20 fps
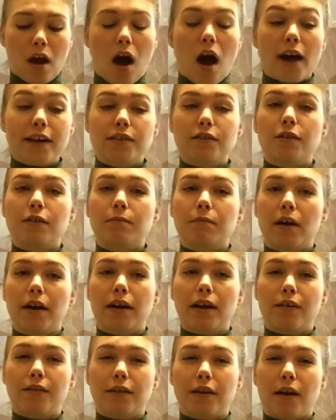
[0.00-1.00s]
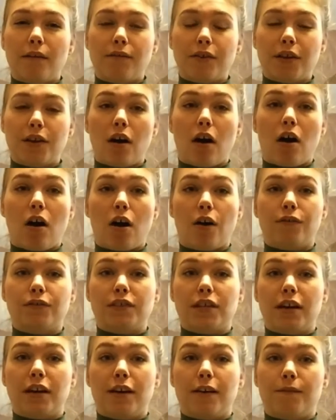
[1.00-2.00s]
I took mine out of the oven
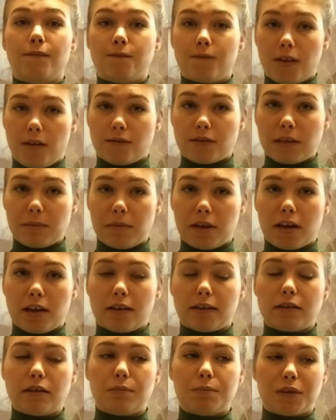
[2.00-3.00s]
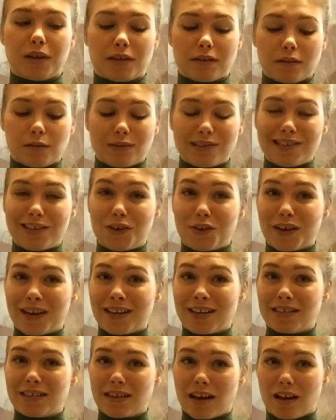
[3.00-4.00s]
after 50 minutes because it was
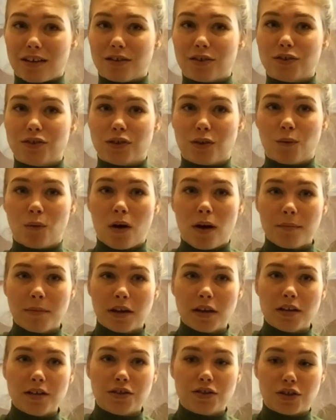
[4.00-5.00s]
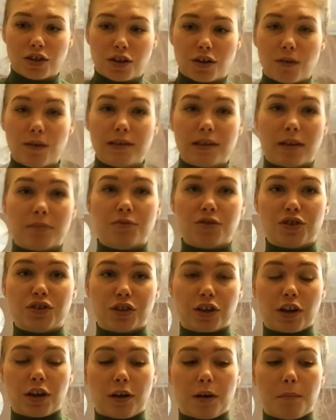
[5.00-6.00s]
looking done. So what I'm going to do is I'm just
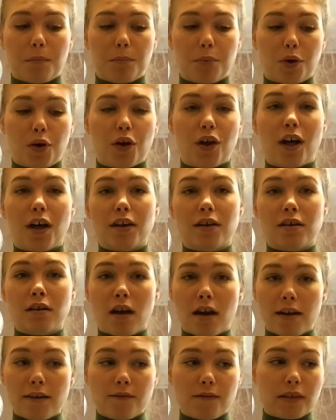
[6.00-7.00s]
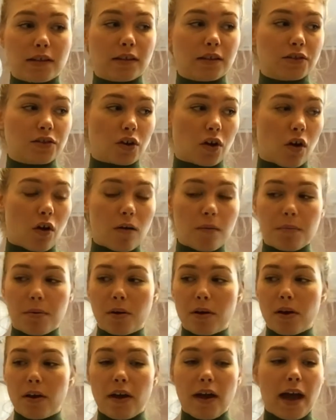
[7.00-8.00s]
going to put a knife in the top
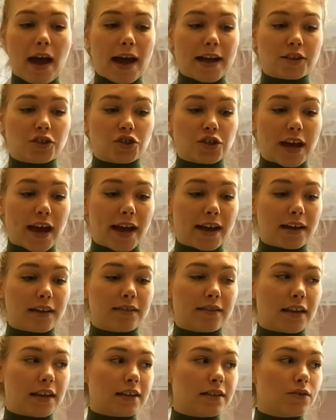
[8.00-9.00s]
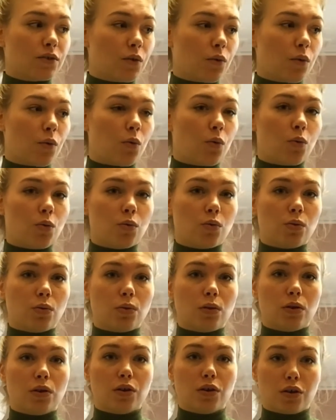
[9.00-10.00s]
and check that it's all
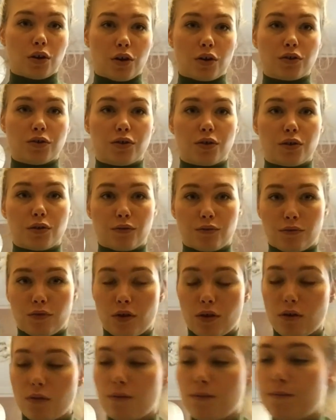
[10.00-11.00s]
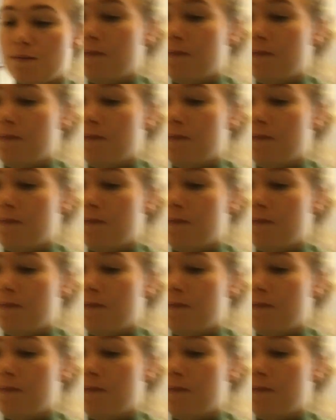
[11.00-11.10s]
cooked through.